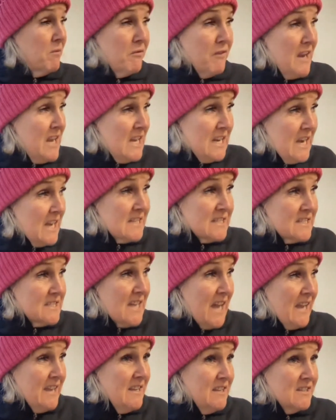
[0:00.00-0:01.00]
I'm feeling less
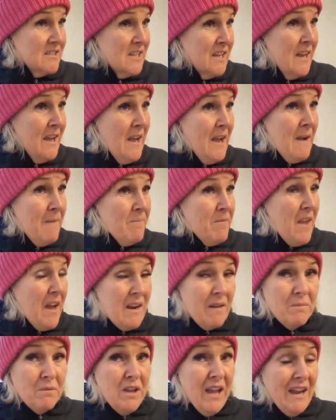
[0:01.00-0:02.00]
tired,
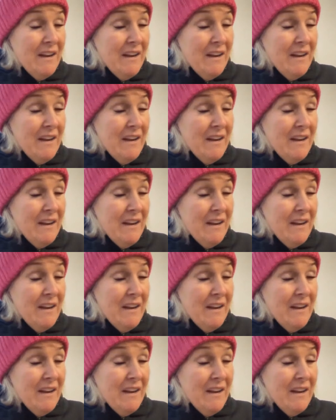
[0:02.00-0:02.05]
and I'm